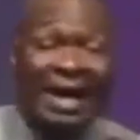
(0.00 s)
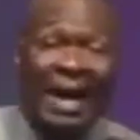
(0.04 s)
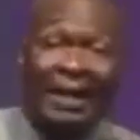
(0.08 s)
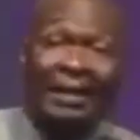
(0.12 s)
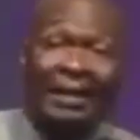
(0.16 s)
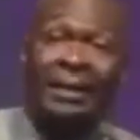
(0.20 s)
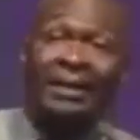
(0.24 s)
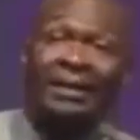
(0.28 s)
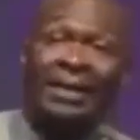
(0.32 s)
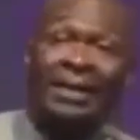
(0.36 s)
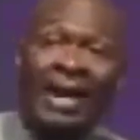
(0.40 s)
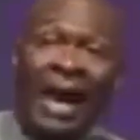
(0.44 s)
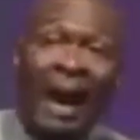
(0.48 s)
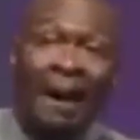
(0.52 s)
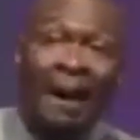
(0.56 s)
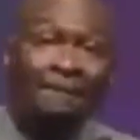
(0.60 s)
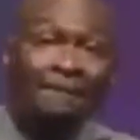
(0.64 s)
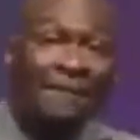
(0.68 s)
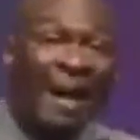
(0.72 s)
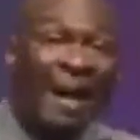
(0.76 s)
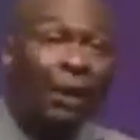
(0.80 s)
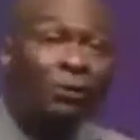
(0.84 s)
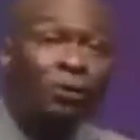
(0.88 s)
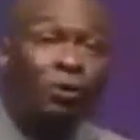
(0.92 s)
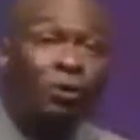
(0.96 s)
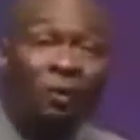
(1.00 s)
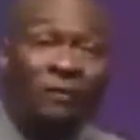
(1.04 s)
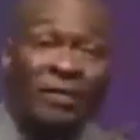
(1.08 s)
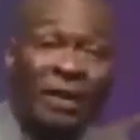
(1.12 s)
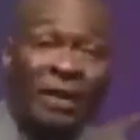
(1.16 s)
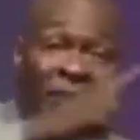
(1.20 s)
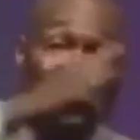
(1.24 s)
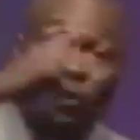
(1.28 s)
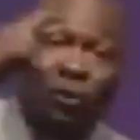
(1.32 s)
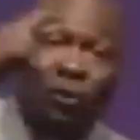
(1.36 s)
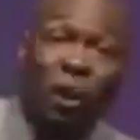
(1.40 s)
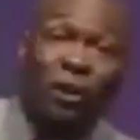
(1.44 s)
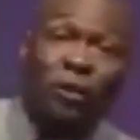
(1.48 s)
that the amount of
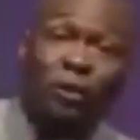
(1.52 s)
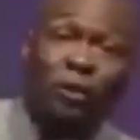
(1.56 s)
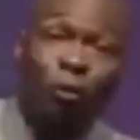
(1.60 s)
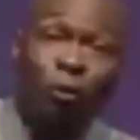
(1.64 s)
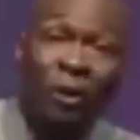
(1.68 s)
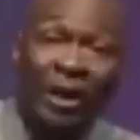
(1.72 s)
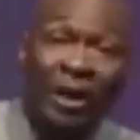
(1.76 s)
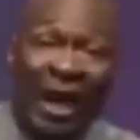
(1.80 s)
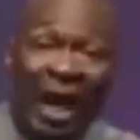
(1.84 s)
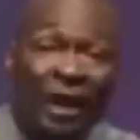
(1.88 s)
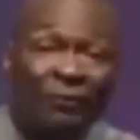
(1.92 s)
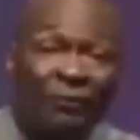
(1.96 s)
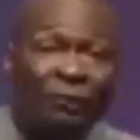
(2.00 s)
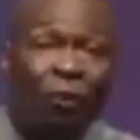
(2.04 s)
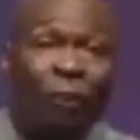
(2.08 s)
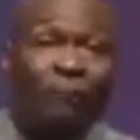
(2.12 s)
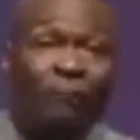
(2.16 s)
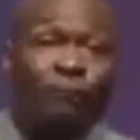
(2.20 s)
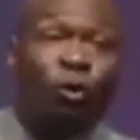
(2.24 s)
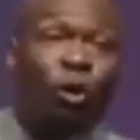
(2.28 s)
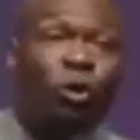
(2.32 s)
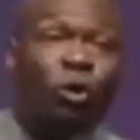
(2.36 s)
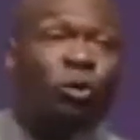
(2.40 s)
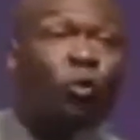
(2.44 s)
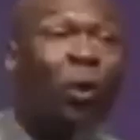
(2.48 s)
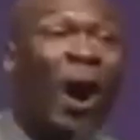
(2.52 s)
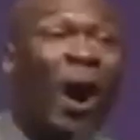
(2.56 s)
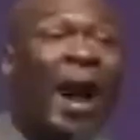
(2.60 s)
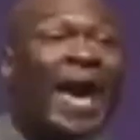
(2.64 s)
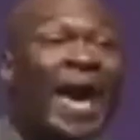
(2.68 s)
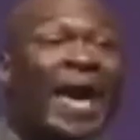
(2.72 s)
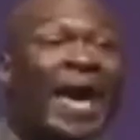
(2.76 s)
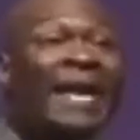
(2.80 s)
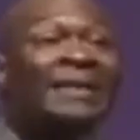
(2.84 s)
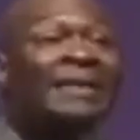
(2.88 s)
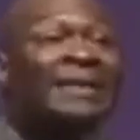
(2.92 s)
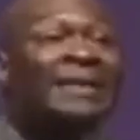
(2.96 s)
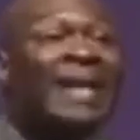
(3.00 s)
insults you get from those who are
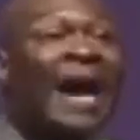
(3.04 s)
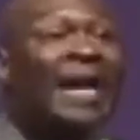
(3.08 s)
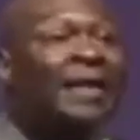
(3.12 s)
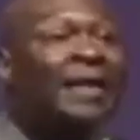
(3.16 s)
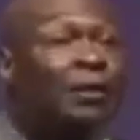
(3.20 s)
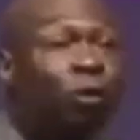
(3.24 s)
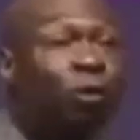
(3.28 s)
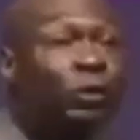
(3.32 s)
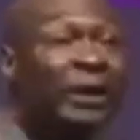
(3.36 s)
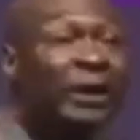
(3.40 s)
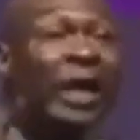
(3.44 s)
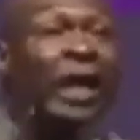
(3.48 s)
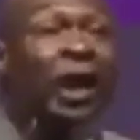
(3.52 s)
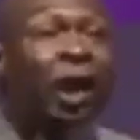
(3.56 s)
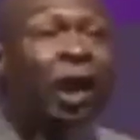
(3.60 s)
entitled